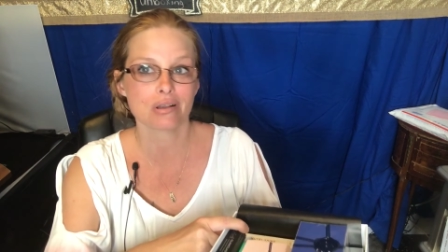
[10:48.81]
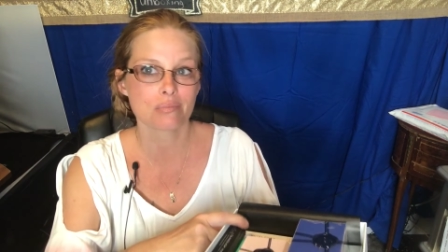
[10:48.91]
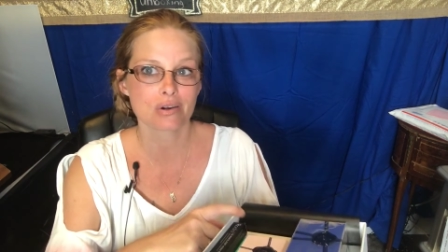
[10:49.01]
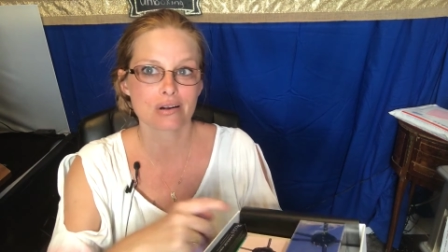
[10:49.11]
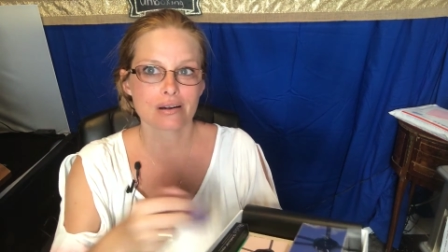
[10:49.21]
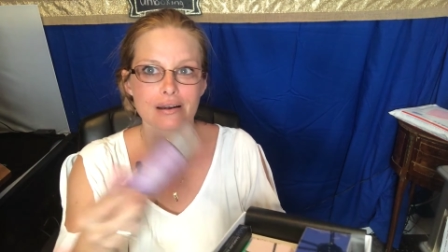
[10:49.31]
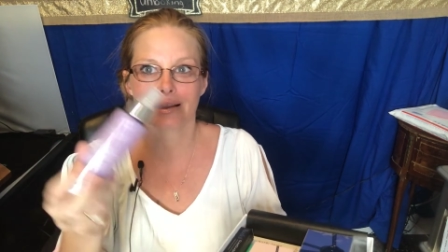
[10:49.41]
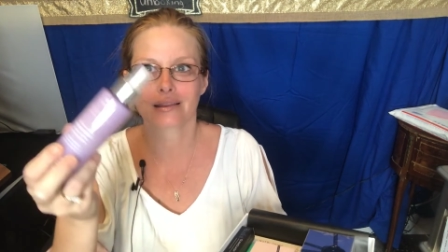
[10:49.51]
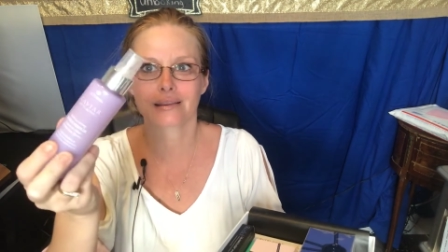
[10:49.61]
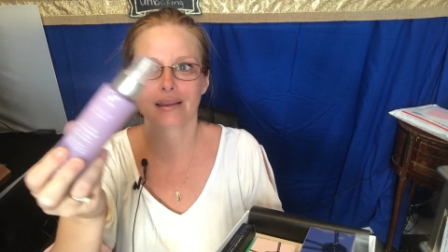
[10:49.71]
Plumber,
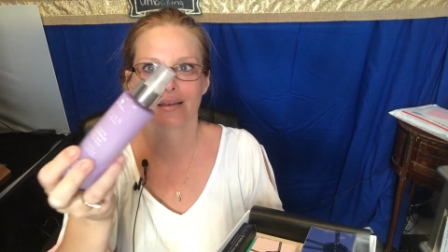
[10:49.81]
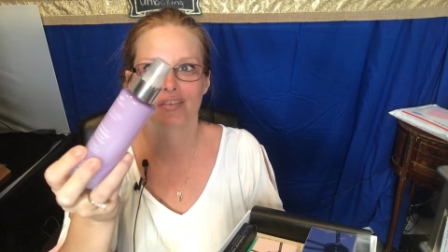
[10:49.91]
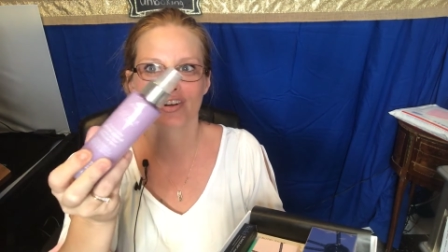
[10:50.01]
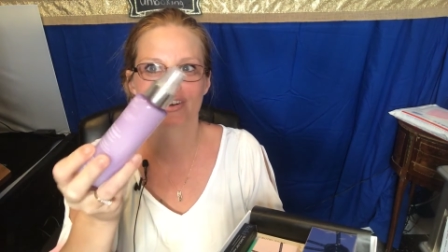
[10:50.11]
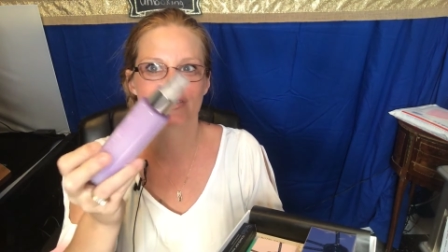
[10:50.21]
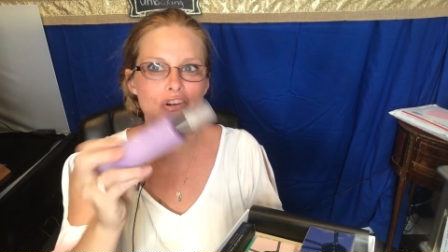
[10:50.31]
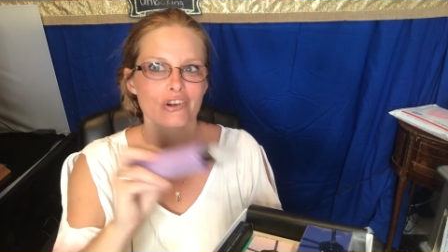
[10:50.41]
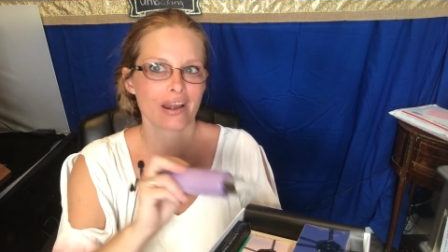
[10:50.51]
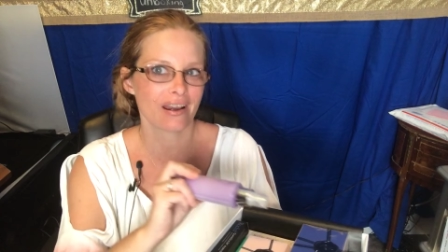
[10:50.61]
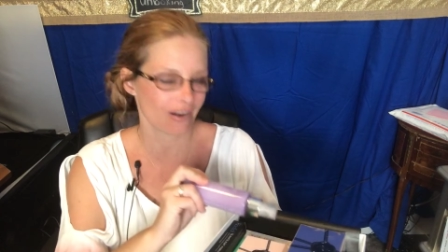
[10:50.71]
and the Caviar for
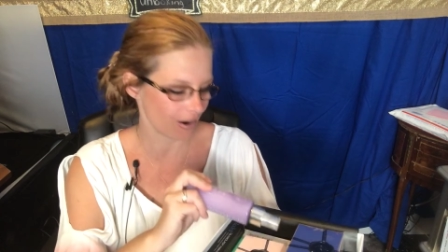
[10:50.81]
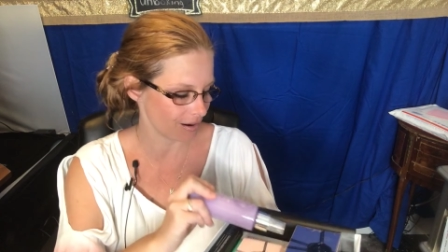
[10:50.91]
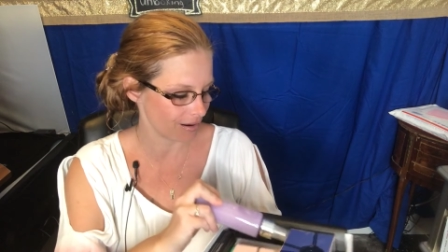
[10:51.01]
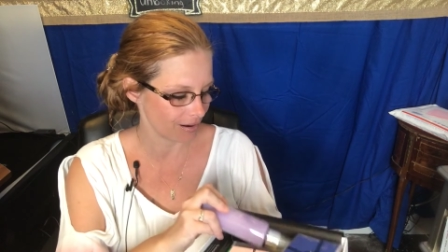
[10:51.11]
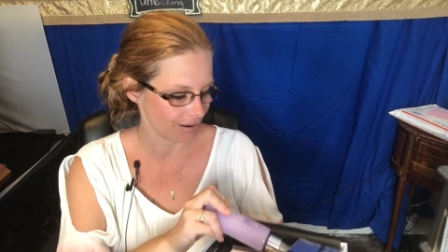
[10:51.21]
your hair